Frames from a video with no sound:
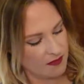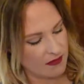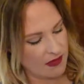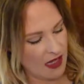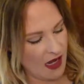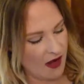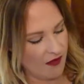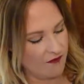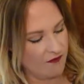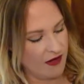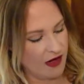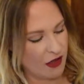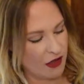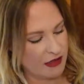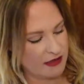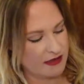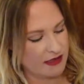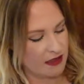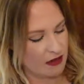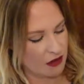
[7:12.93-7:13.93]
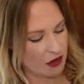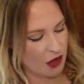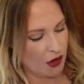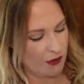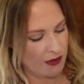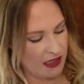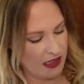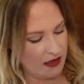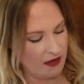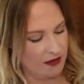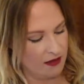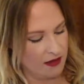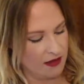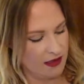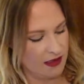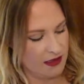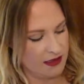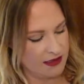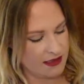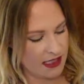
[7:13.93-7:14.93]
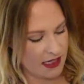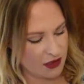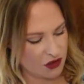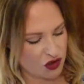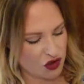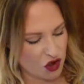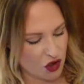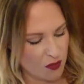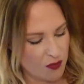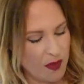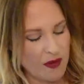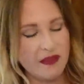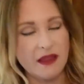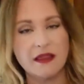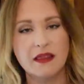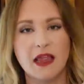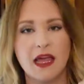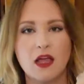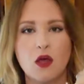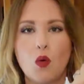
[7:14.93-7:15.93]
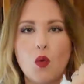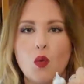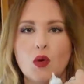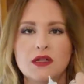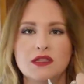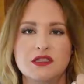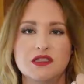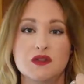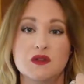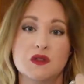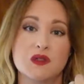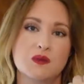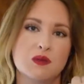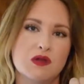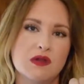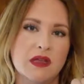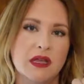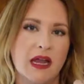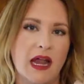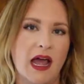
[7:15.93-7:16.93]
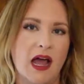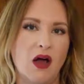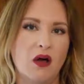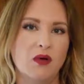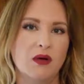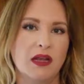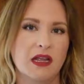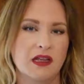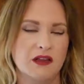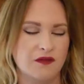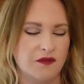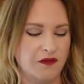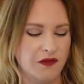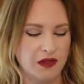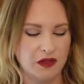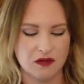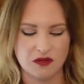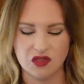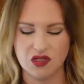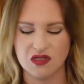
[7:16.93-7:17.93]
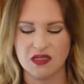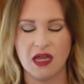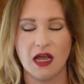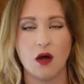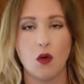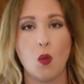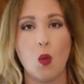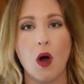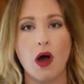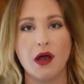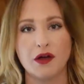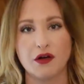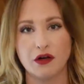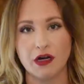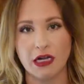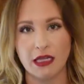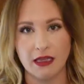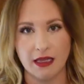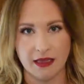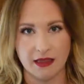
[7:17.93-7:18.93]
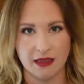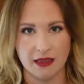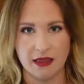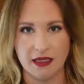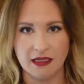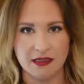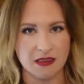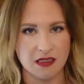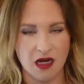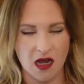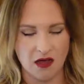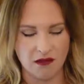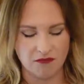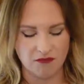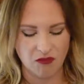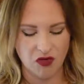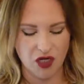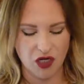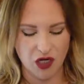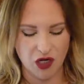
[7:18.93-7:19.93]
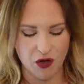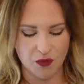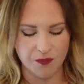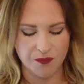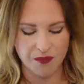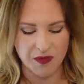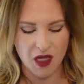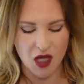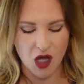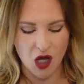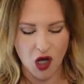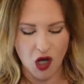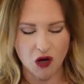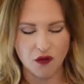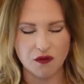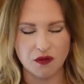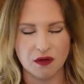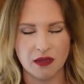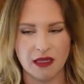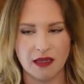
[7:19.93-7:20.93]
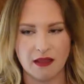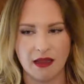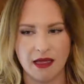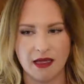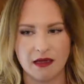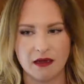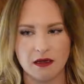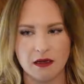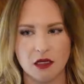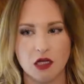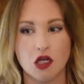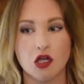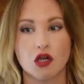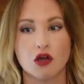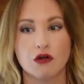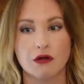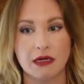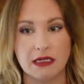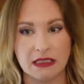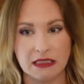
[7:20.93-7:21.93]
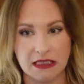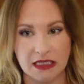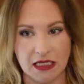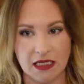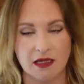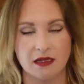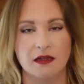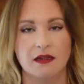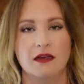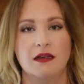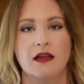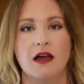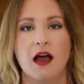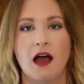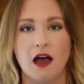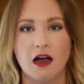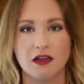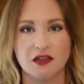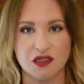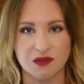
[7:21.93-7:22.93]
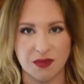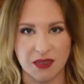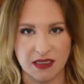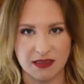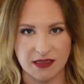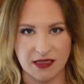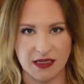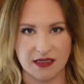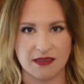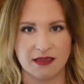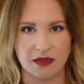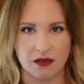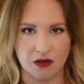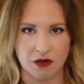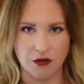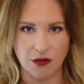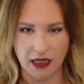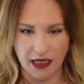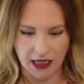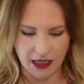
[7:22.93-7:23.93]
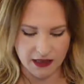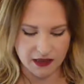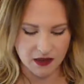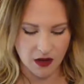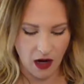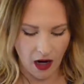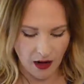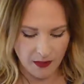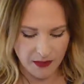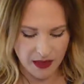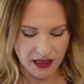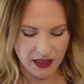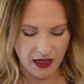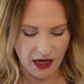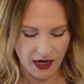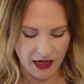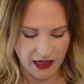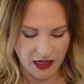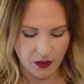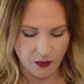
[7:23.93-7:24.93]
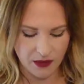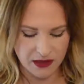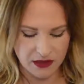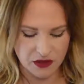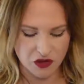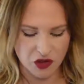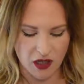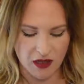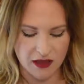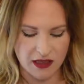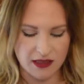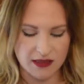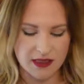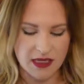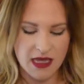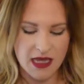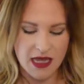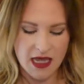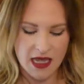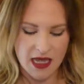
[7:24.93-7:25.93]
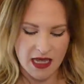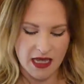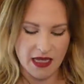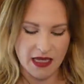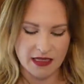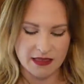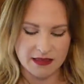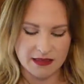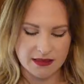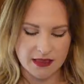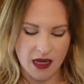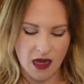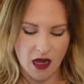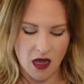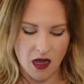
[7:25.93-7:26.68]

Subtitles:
yeah, very silicone-y texture, but then like once you smooth it out, it feels just kind of watery. Like it's not, you know, overly like greasy, just because it has silicone in it. So I can't wait to try this. It's